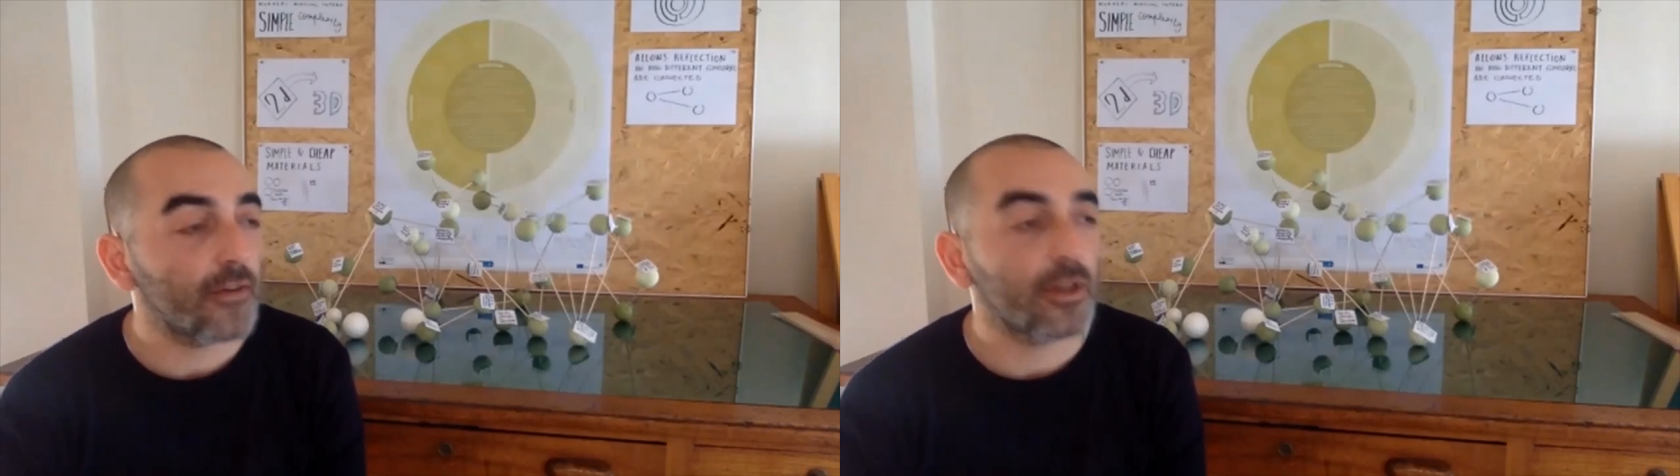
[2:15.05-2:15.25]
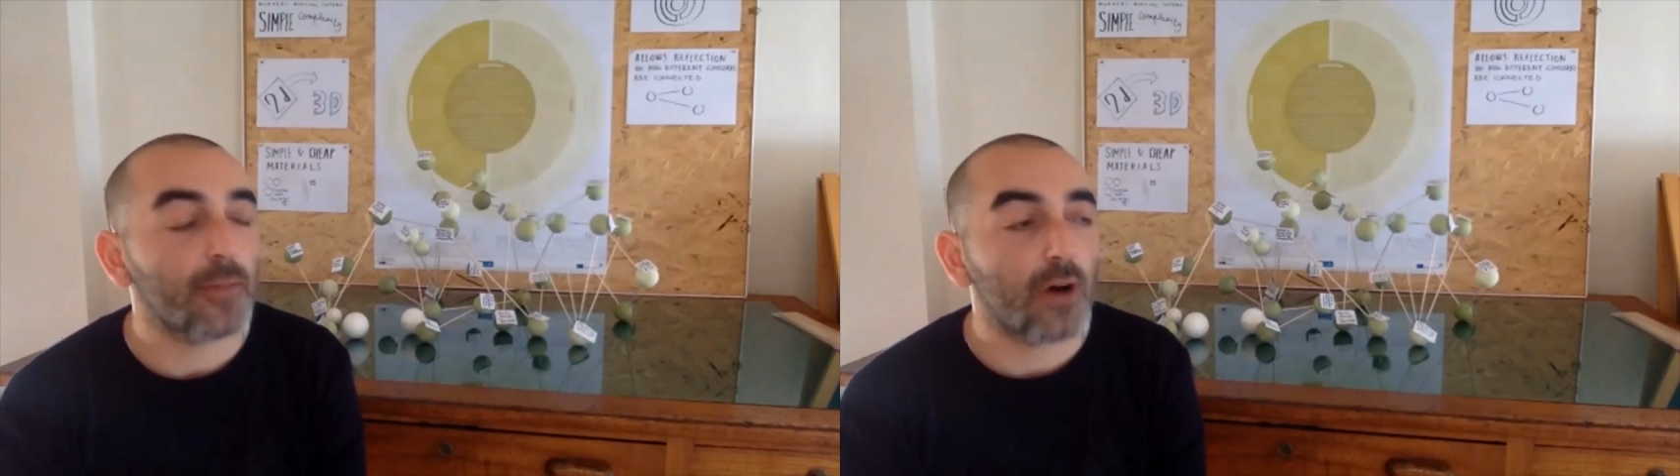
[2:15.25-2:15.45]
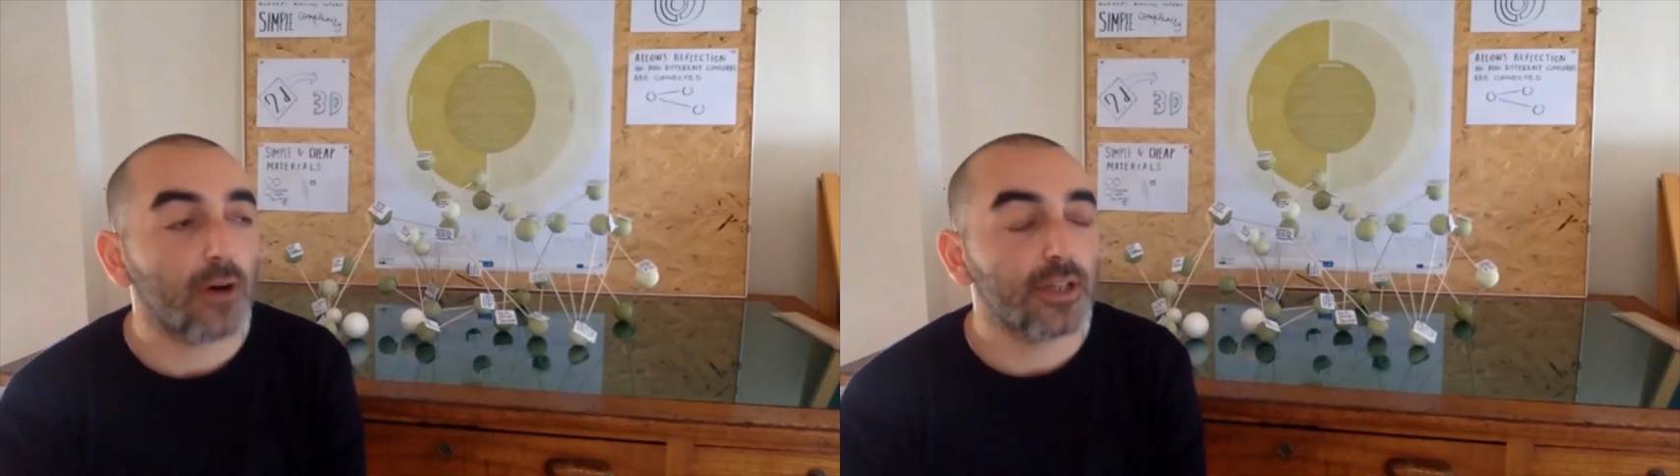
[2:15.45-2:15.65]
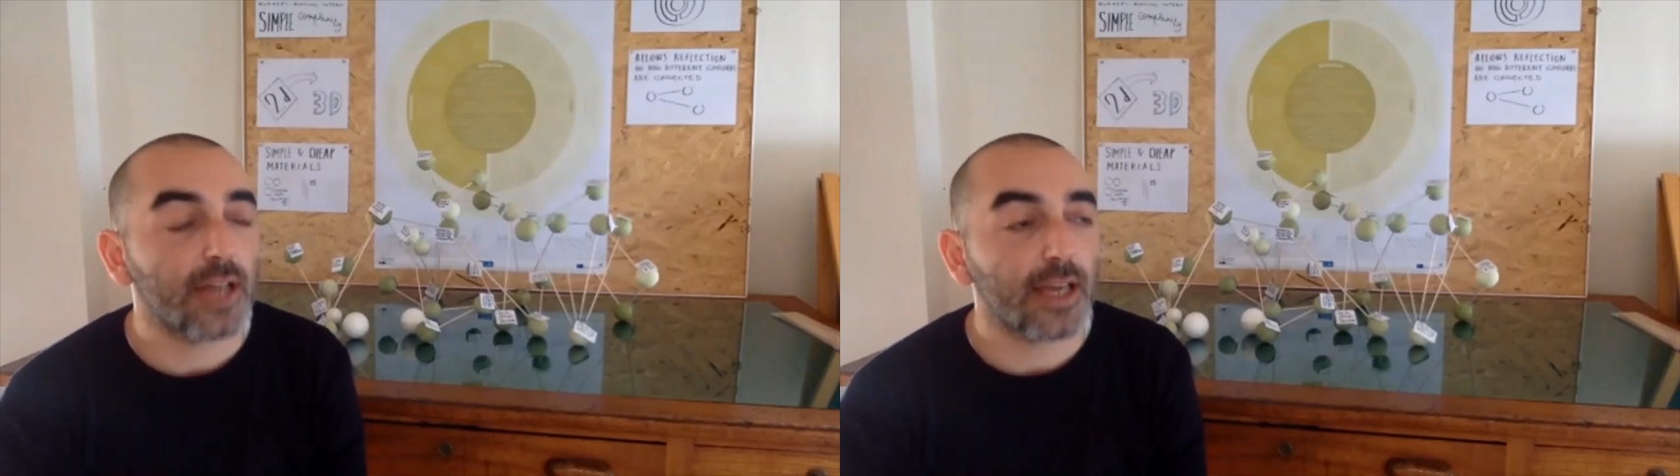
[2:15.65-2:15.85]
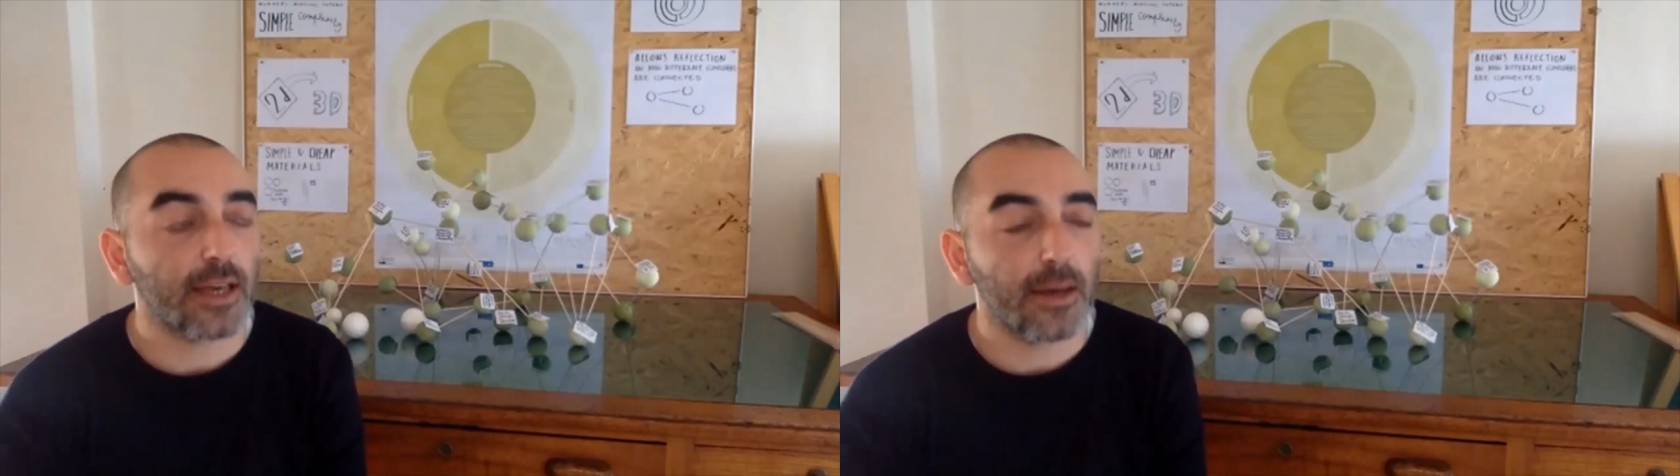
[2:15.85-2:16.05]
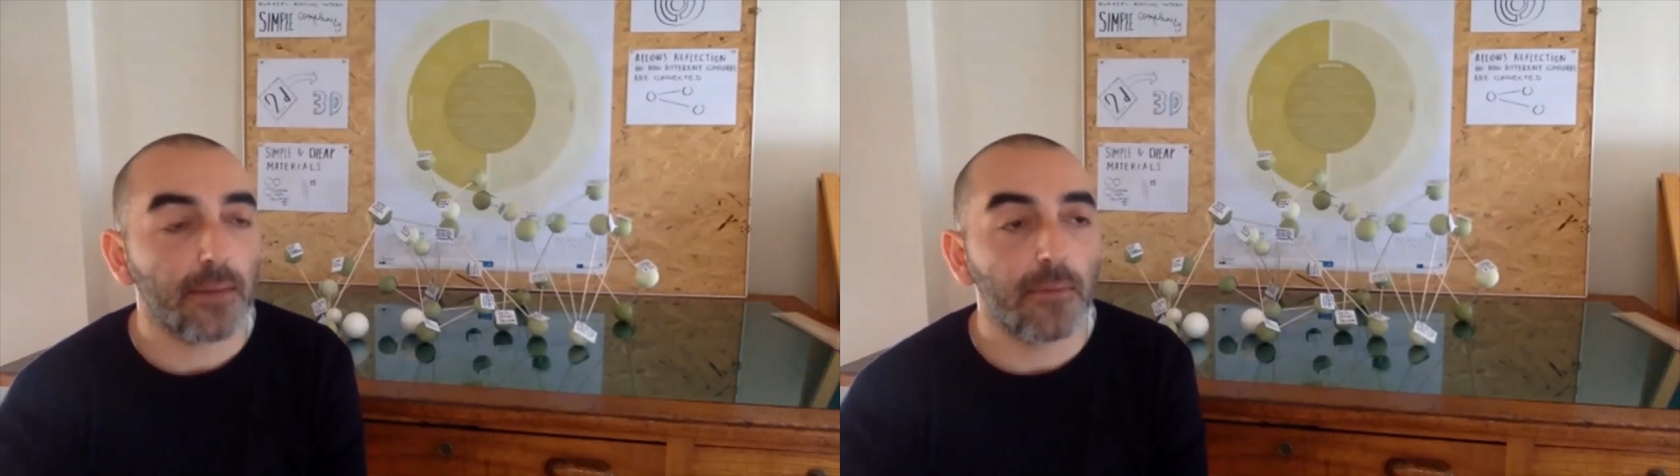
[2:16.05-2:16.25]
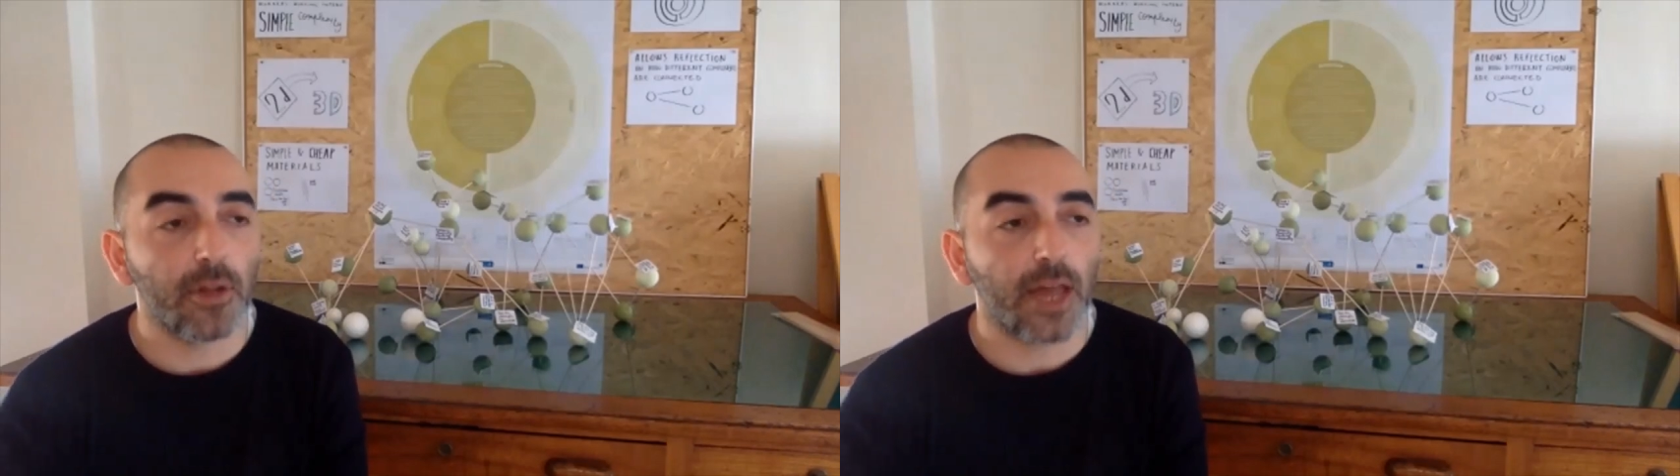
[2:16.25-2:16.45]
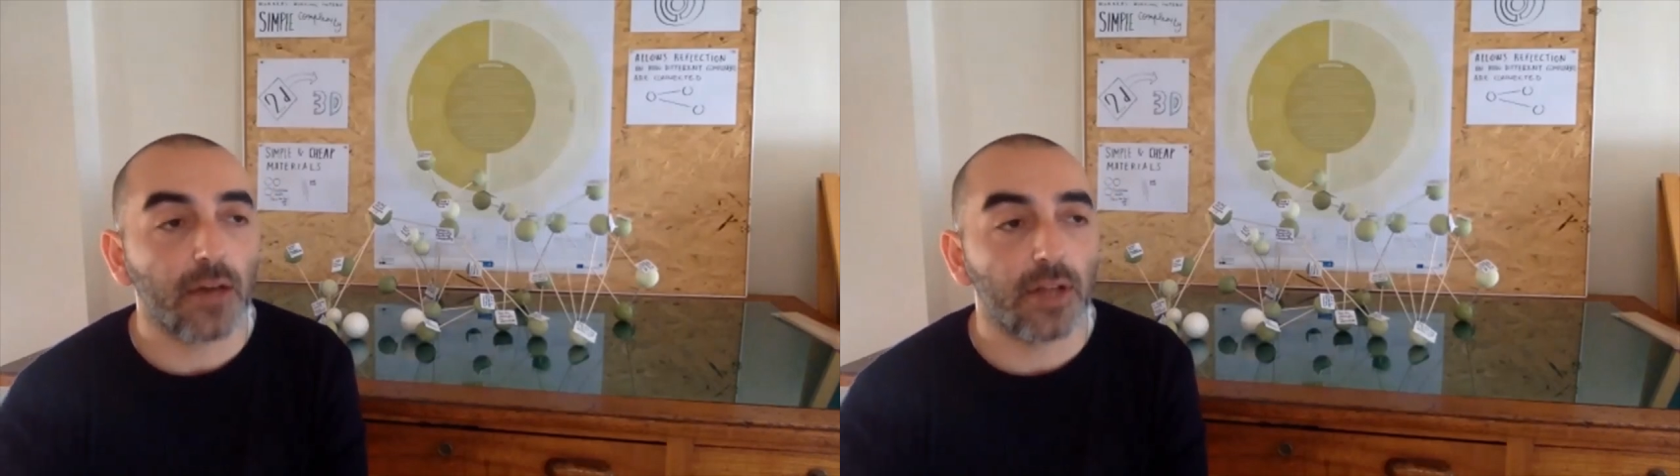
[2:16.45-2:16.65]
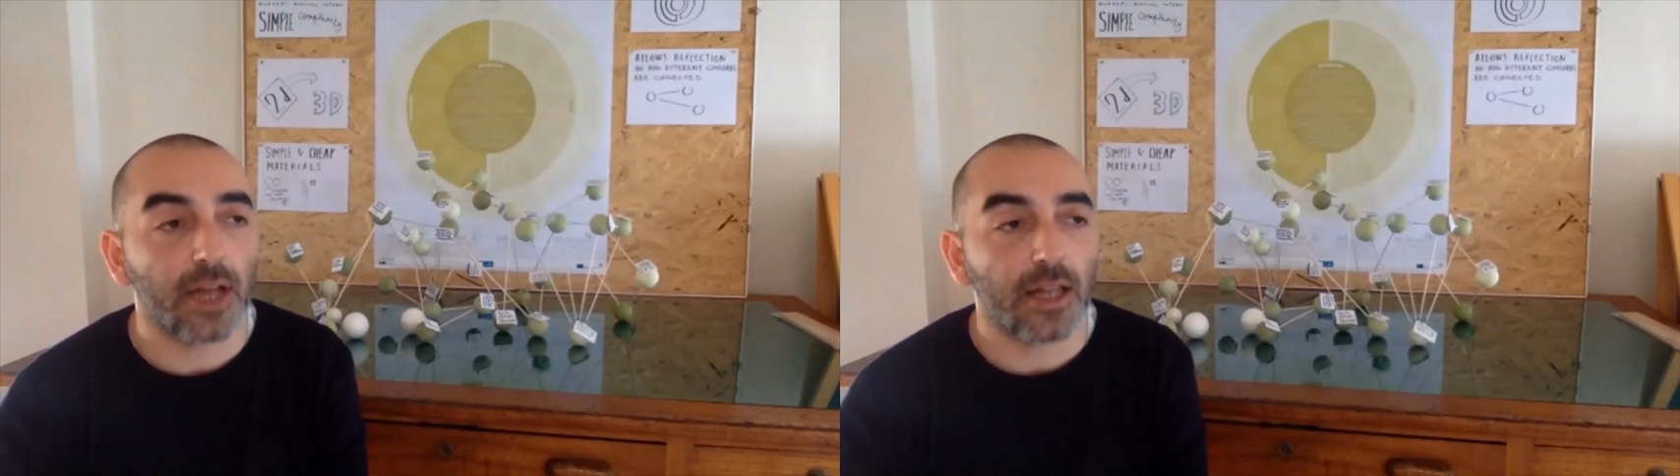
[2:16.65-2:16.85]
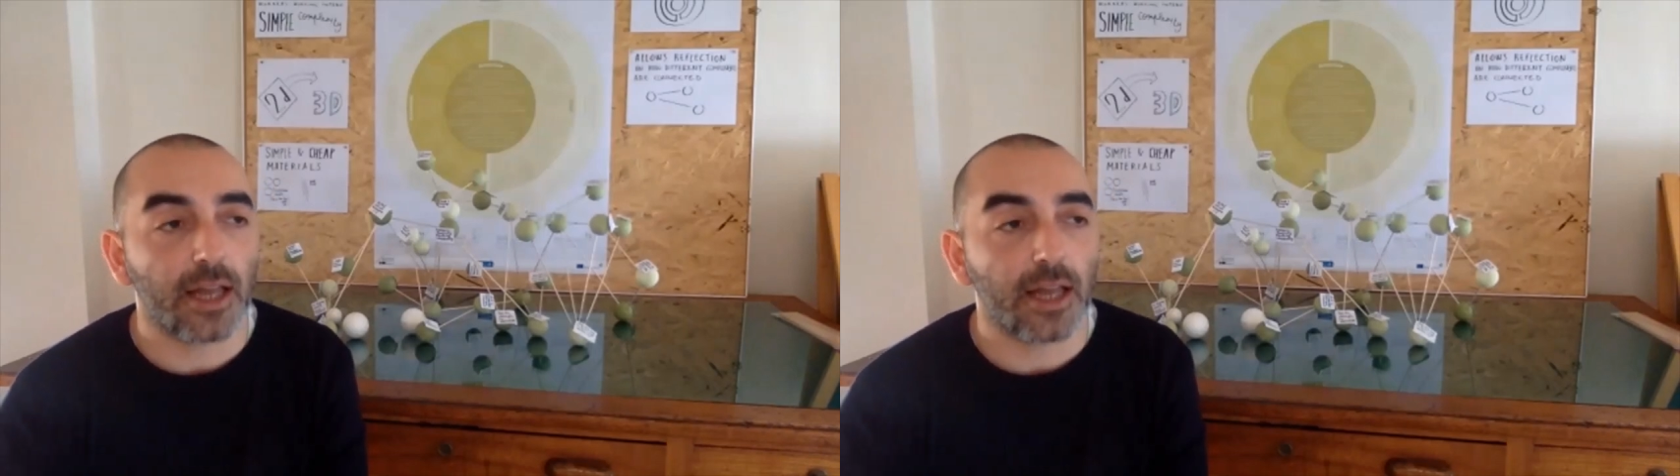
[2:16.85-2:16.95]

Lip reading: thought about like a Molecula,